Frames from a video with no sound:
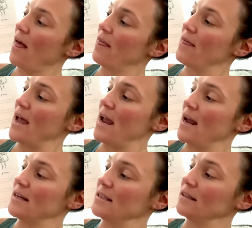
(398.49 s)
they
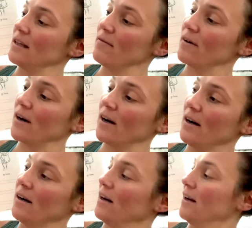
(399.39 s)
deliver
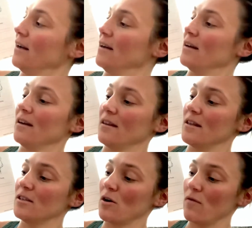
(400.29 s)
the
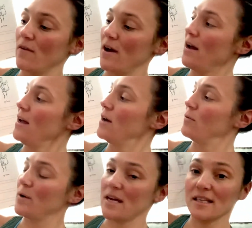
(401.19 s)
sofa,
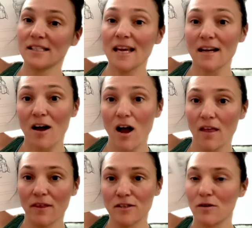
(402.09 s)
we sit on
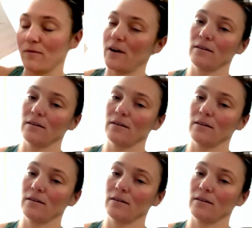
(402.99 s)
the sofa.